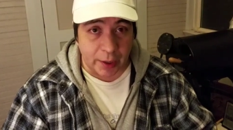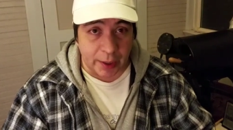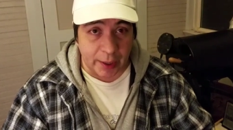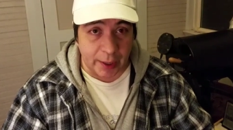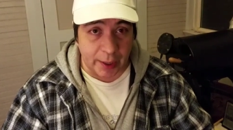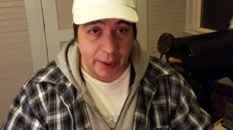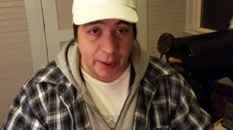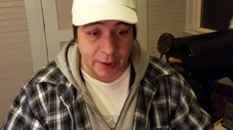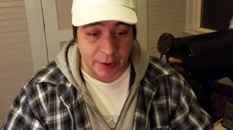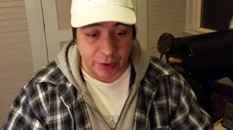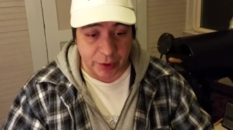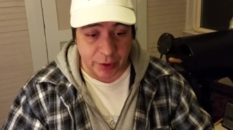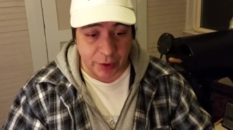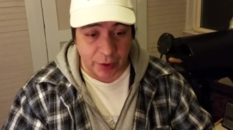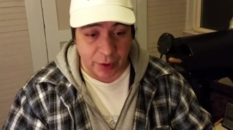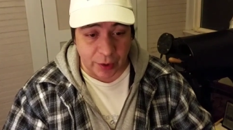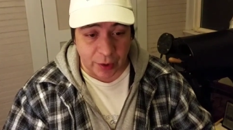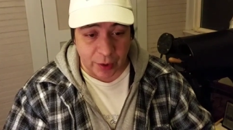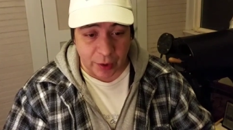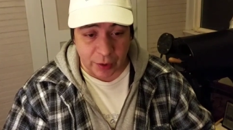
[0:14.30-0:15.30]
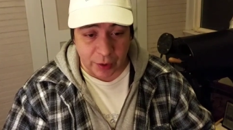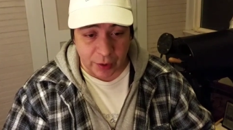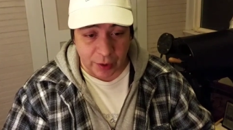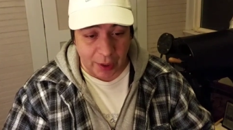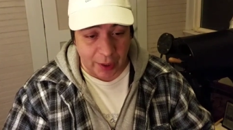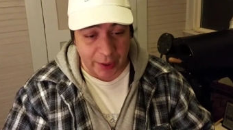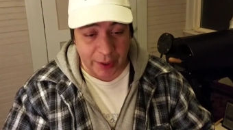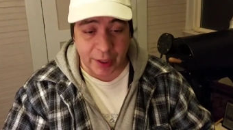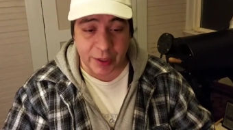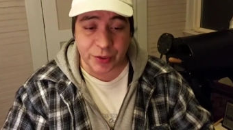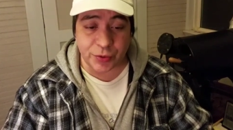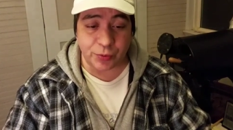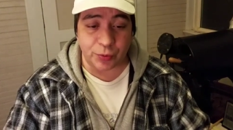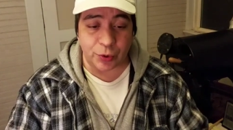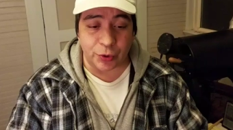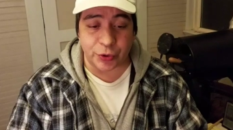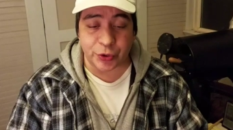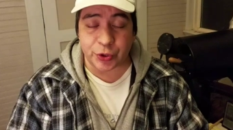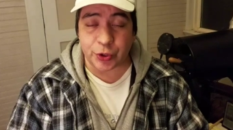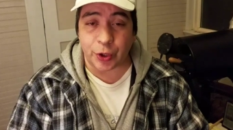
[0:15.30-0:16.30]
And I guess
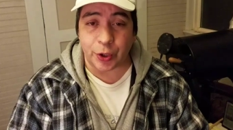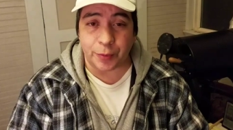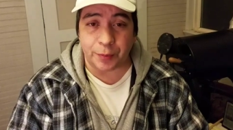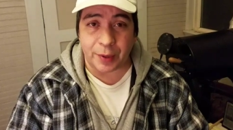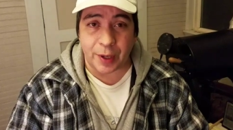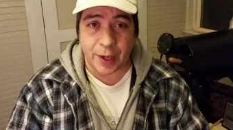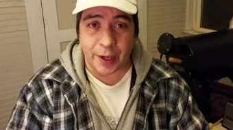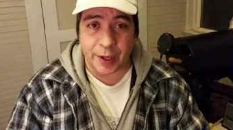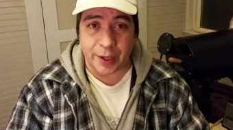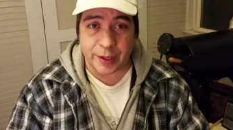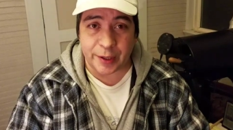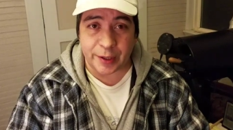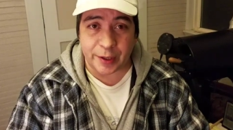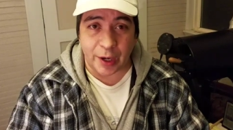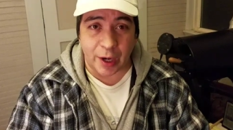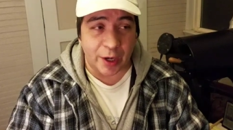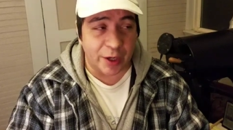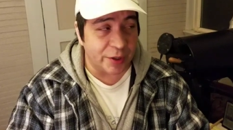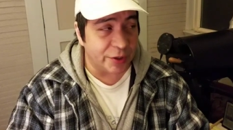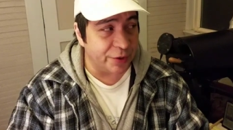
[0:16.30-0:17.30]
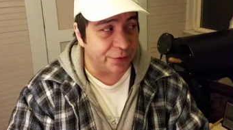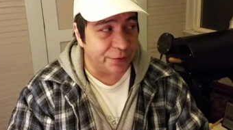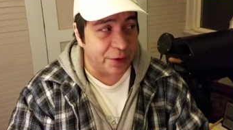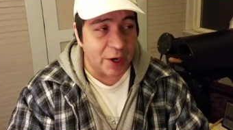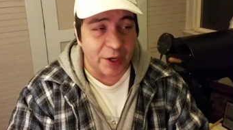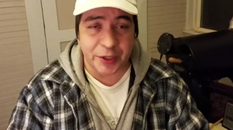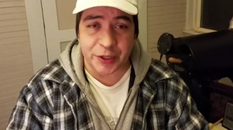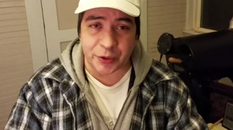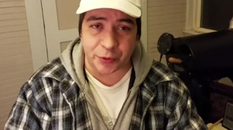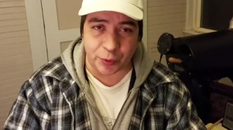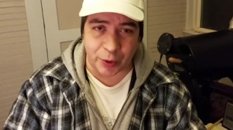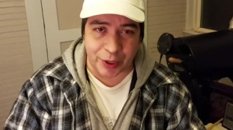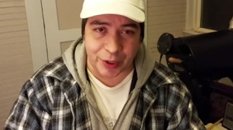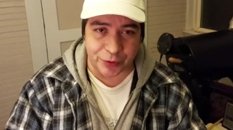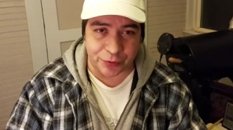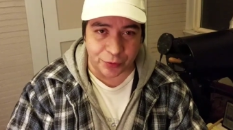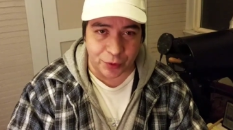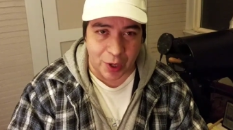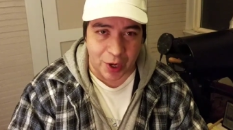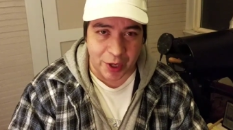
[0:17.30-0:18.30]
we'll start by uh, defining rate
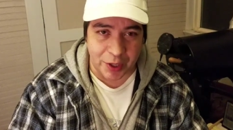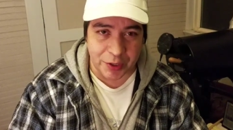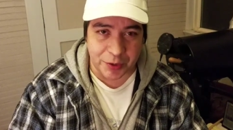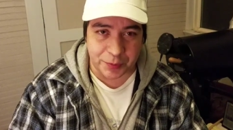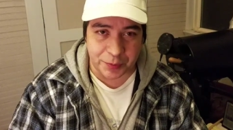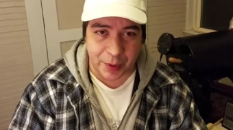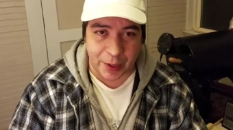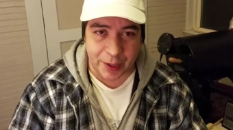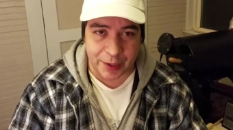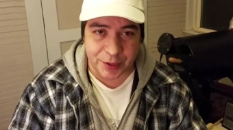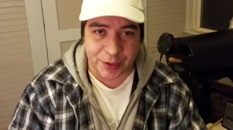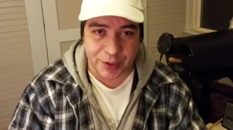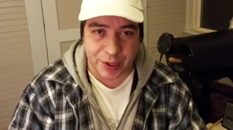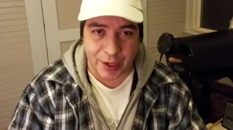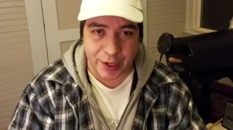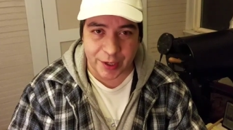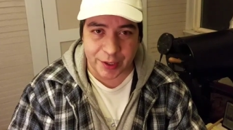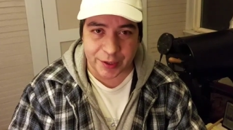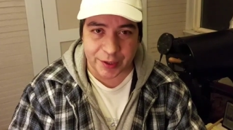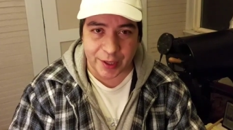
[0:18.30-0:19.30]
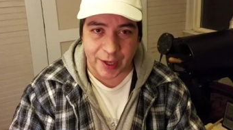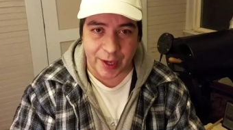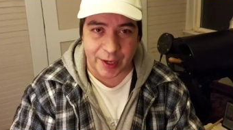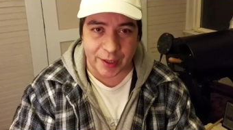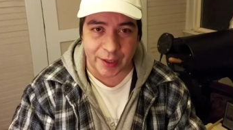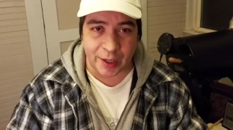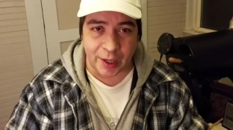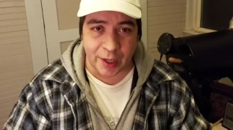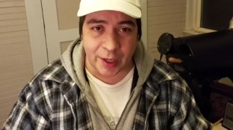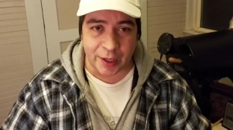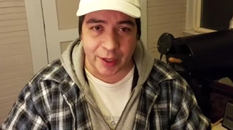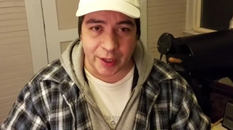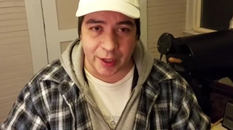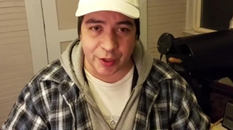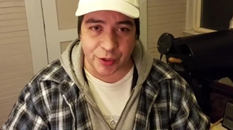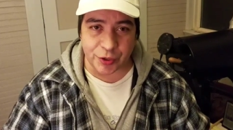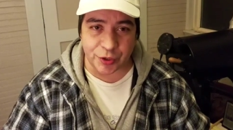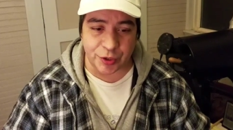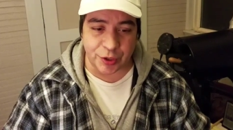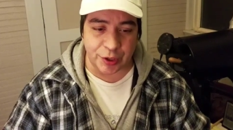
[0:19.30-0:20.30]
of rise by saying that
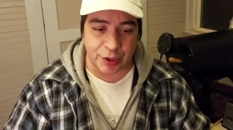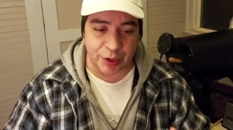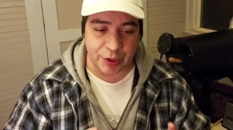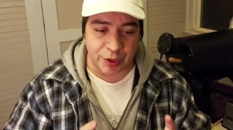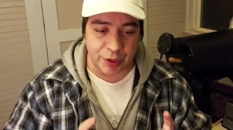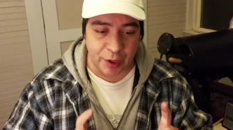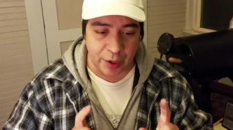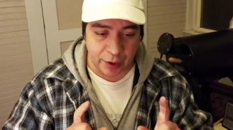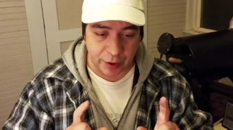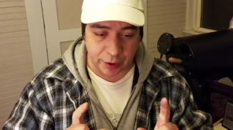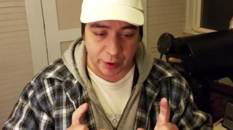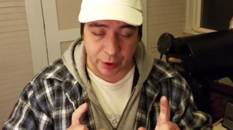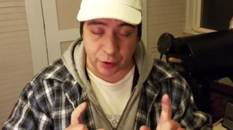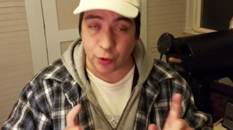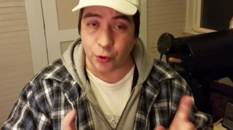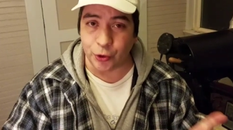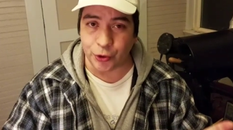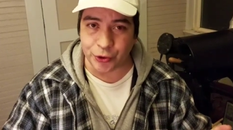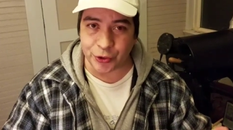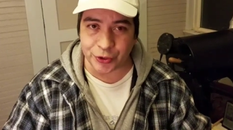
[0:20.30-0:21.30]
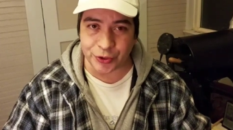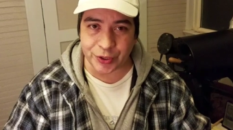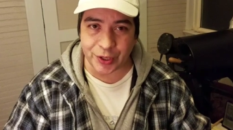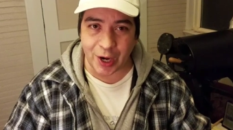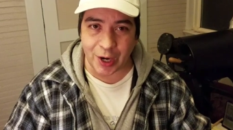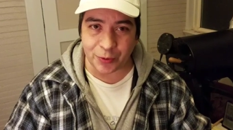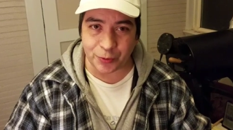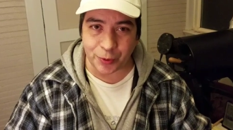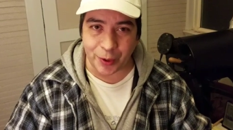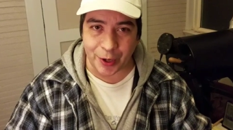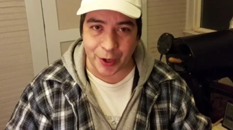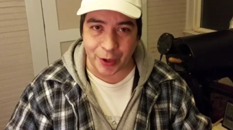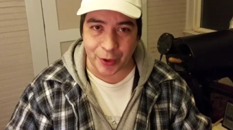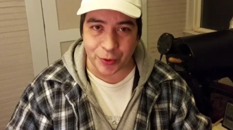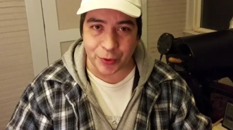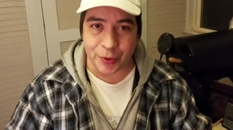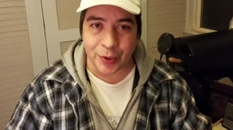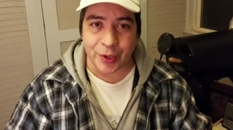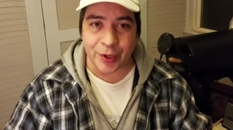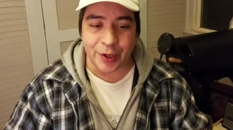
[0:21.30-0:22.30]
it's the, according to Scott
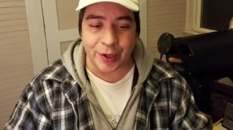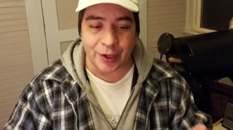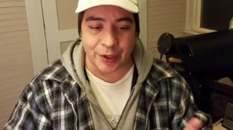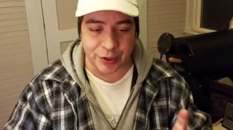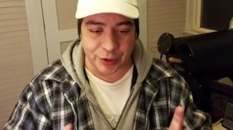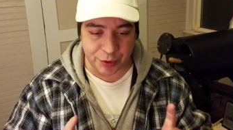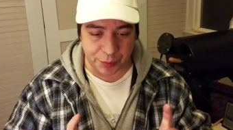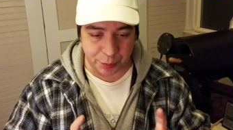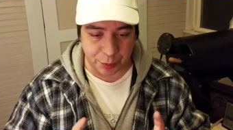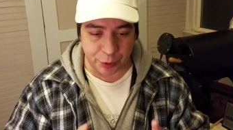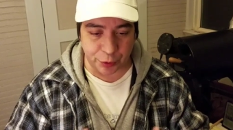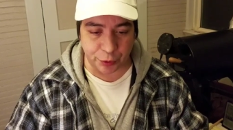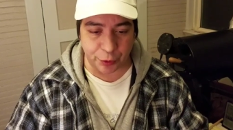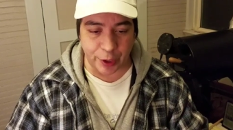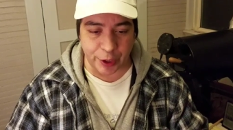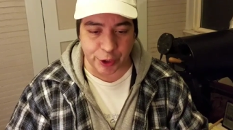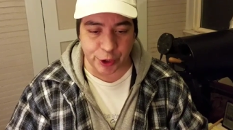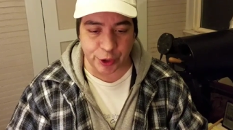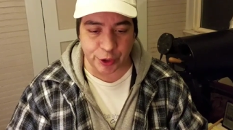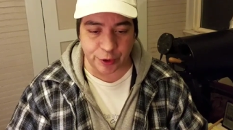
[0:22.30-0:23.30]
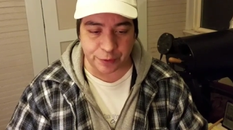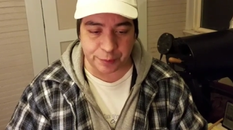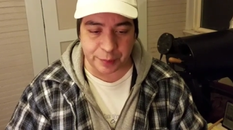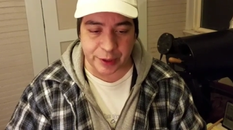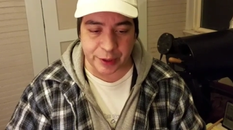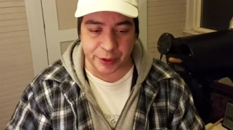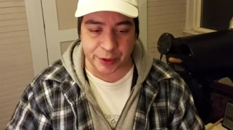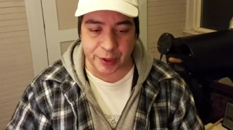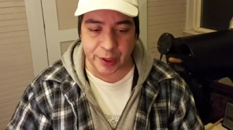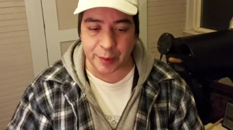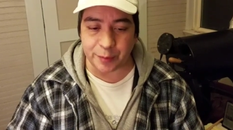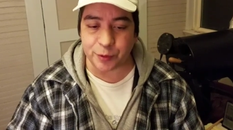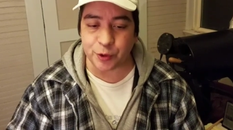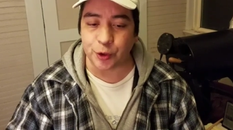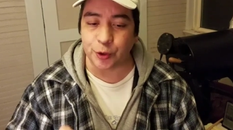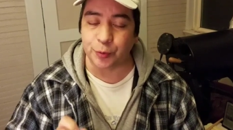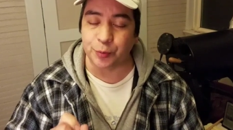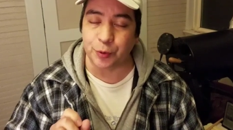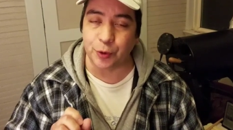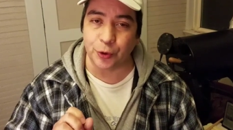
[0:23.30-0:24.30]
Rao, it's the progression of bean
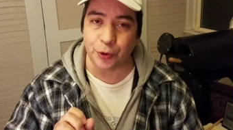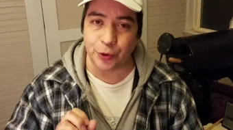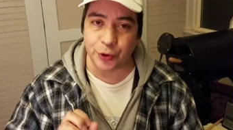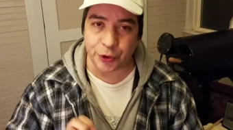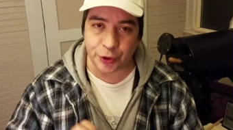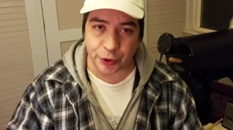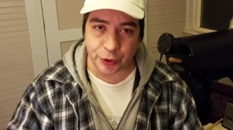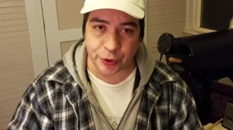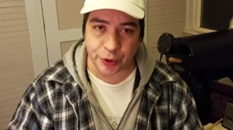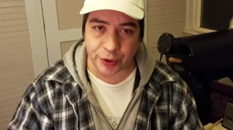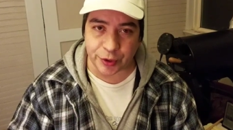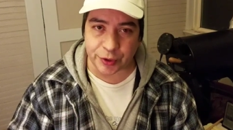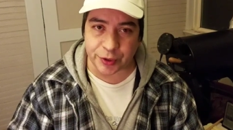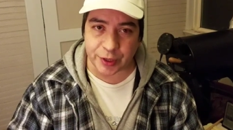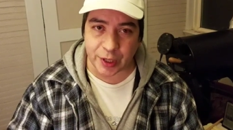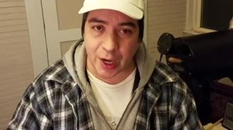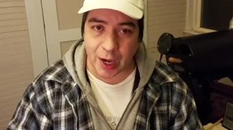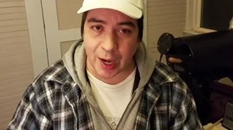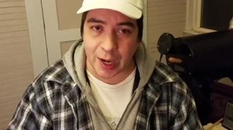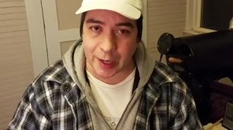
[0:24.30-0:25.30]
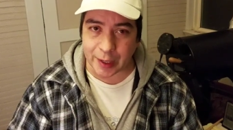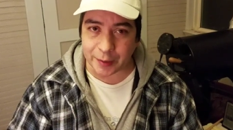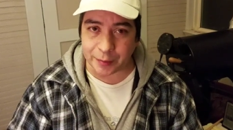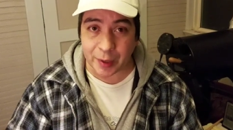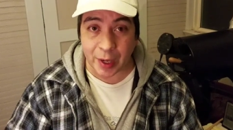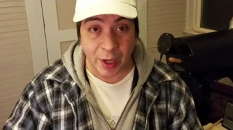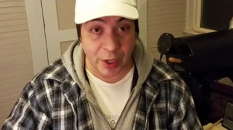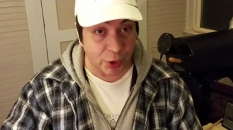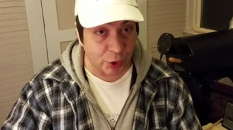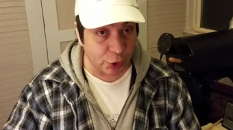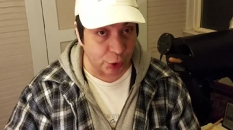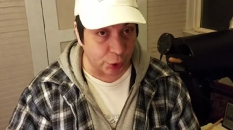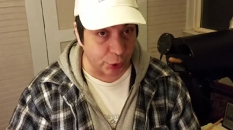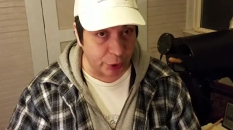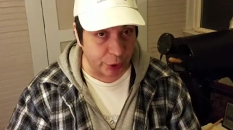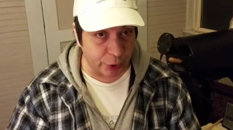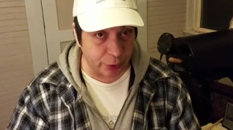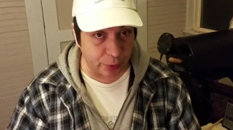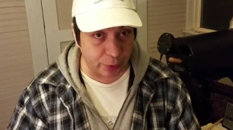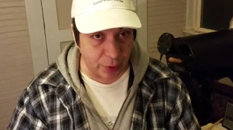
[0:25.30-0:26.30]
temperature per unit time
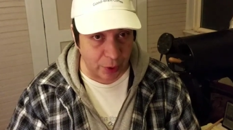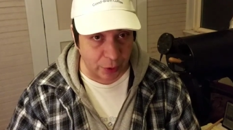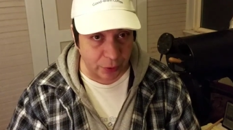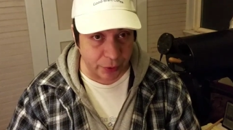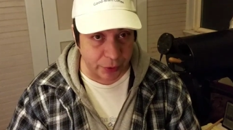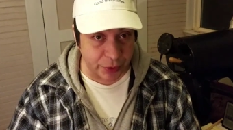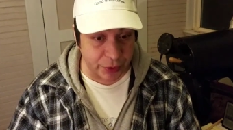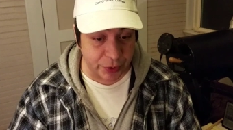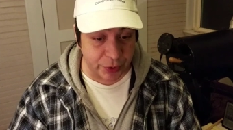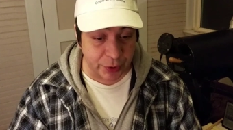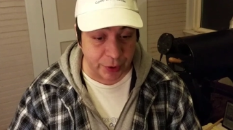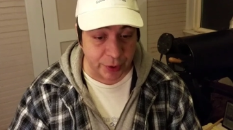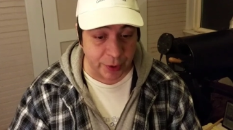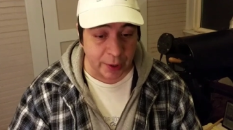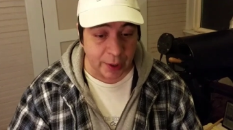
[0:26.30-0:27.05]
during a roast.